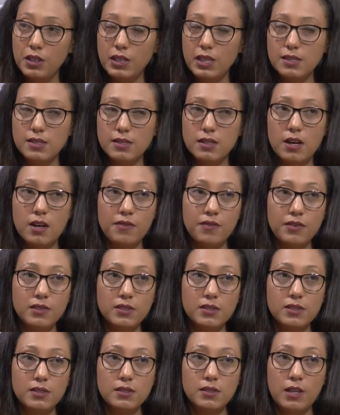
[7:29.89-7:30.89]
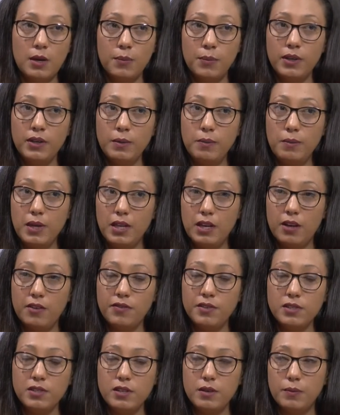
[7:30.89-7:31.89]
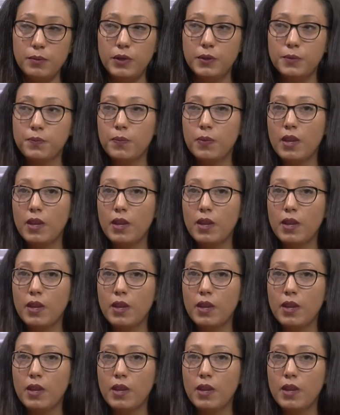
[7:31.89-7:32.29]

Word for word: the office number, the main office number.